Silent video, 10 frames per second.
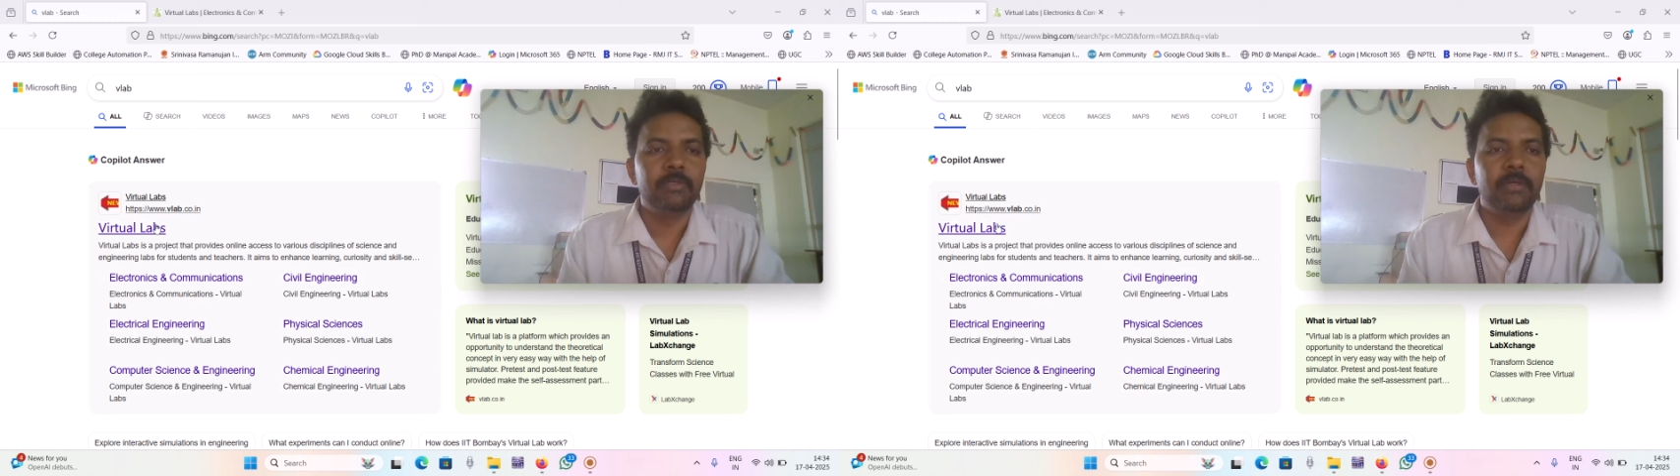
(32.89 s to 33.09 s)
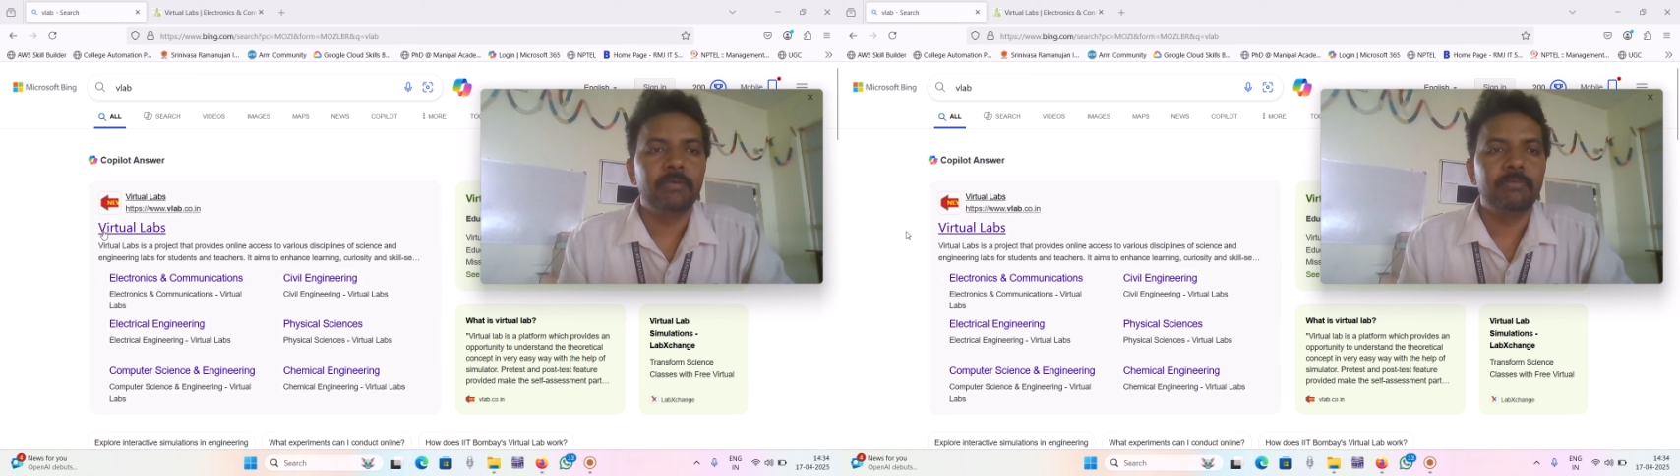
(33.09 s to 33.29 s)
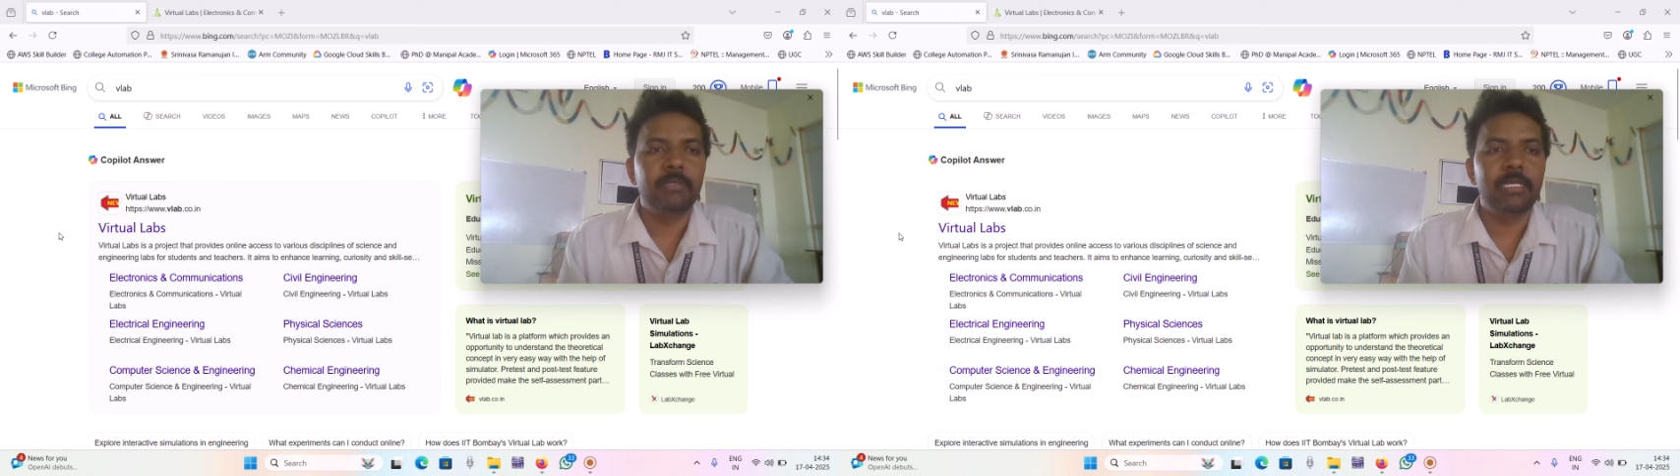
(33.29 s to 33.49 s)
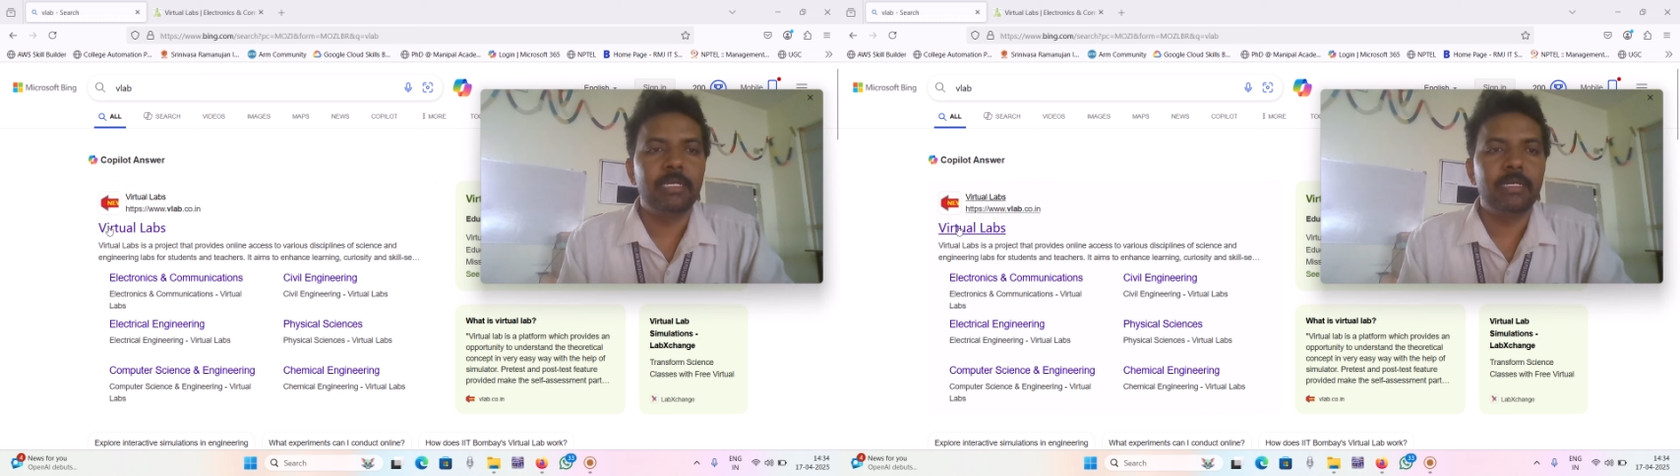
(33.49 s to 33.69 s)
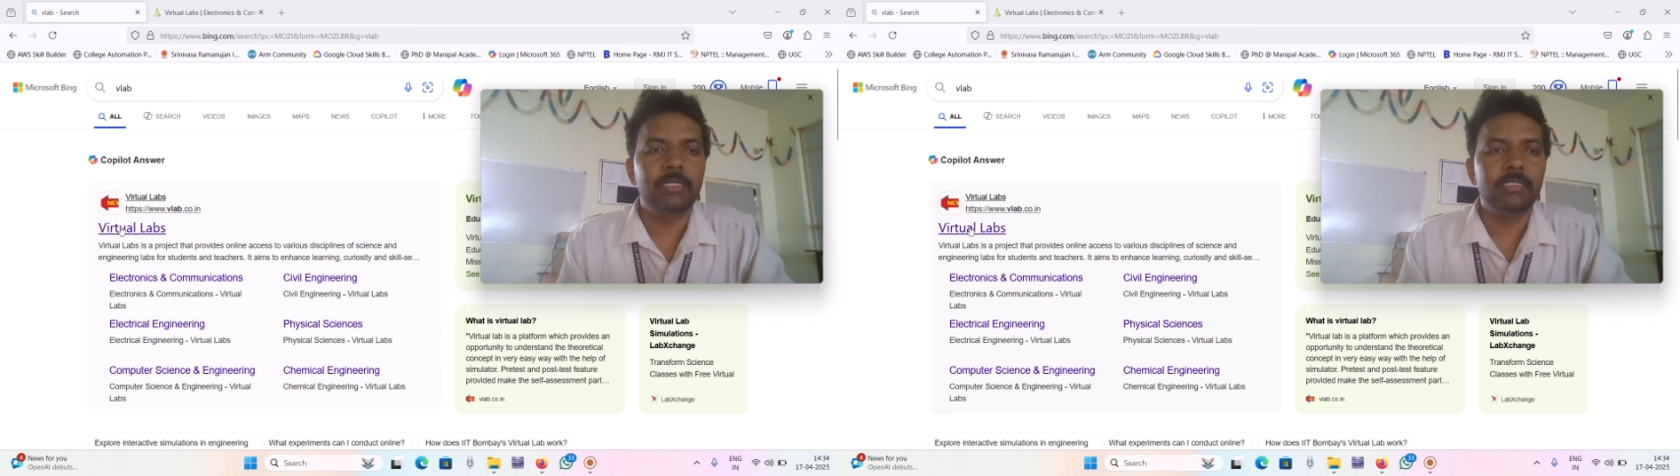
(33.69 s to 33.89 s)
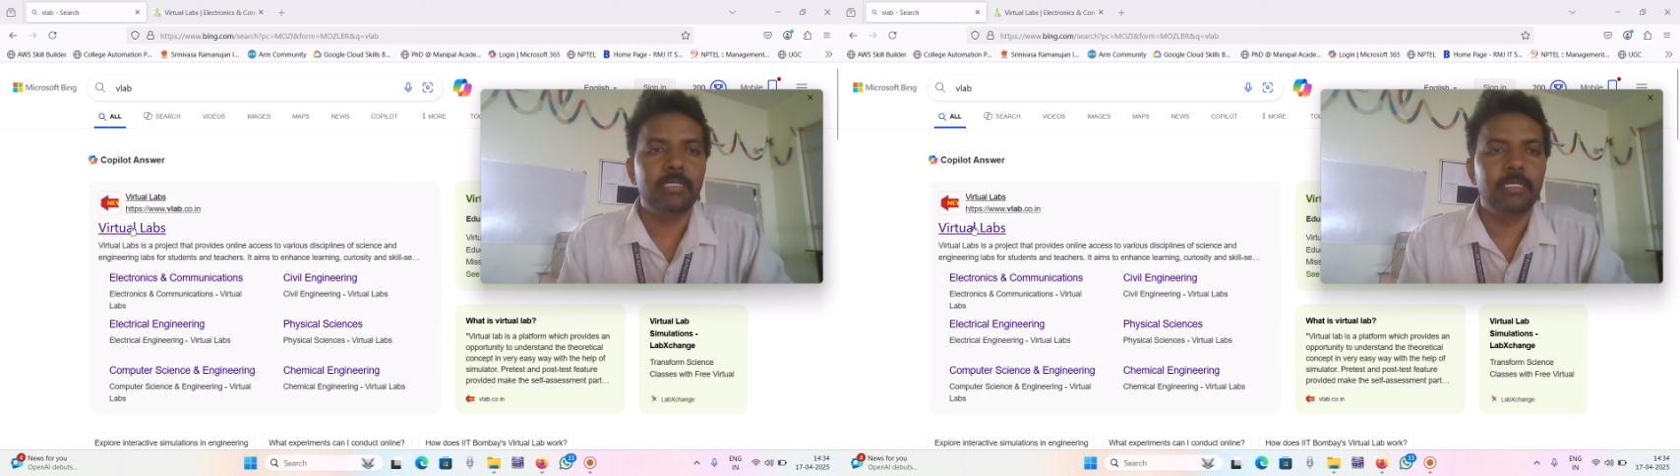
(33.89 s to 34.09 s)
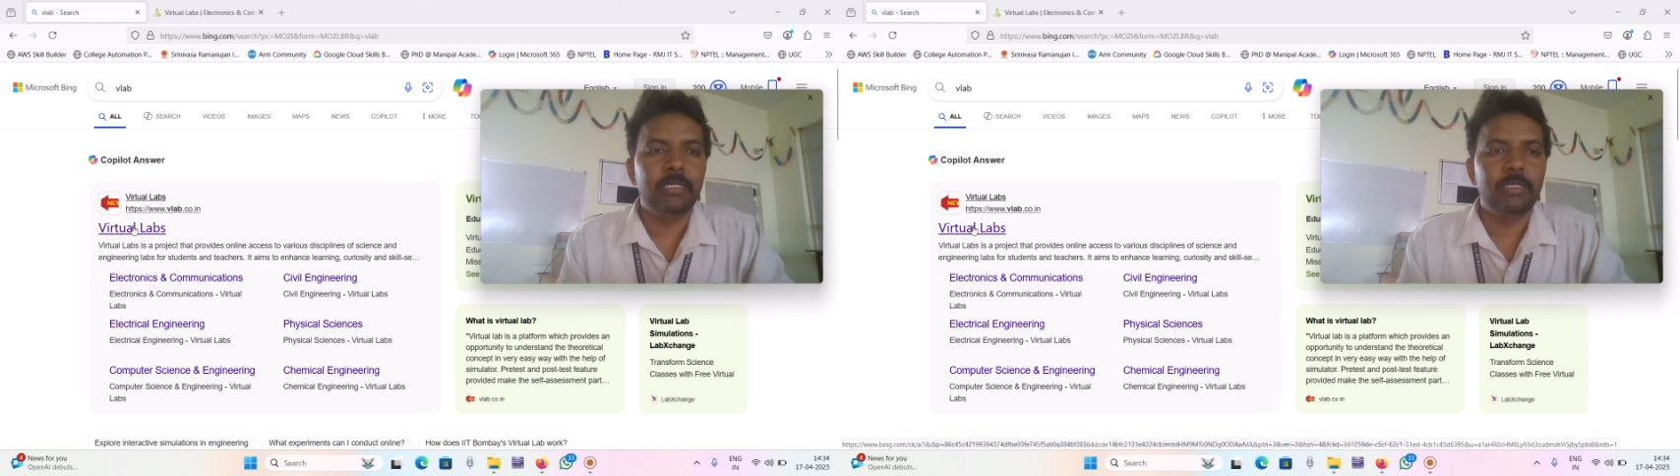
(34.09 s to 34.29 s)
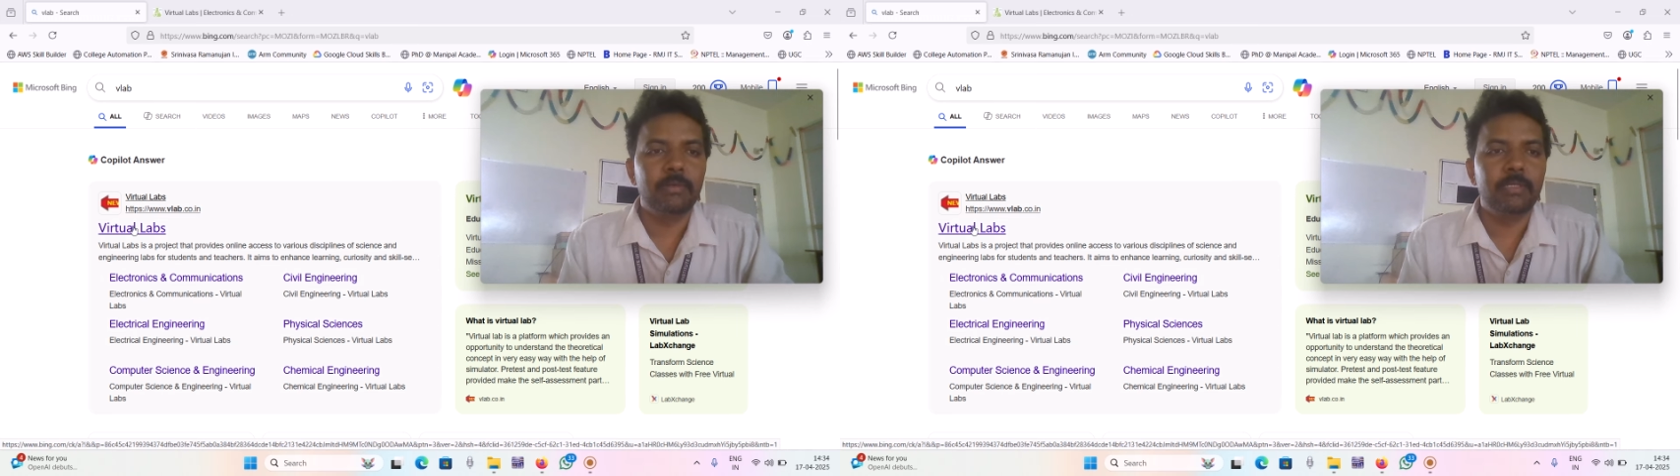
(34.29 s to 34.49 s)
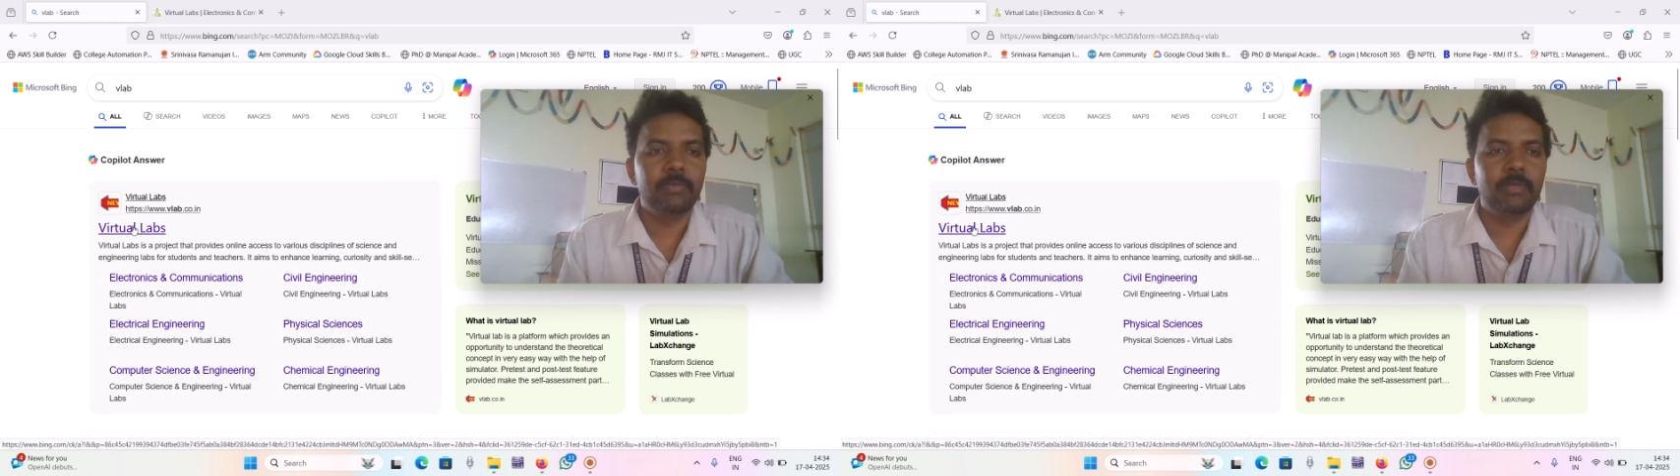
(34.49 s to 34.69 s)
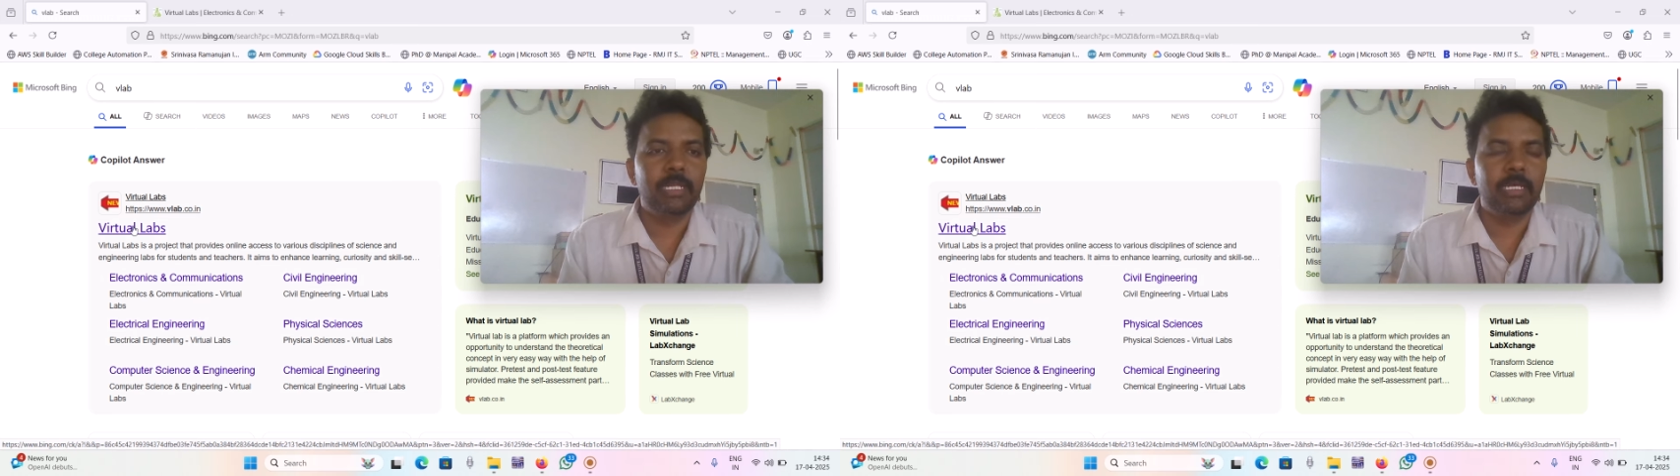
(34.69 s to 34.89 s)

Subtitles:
So after click on this virtual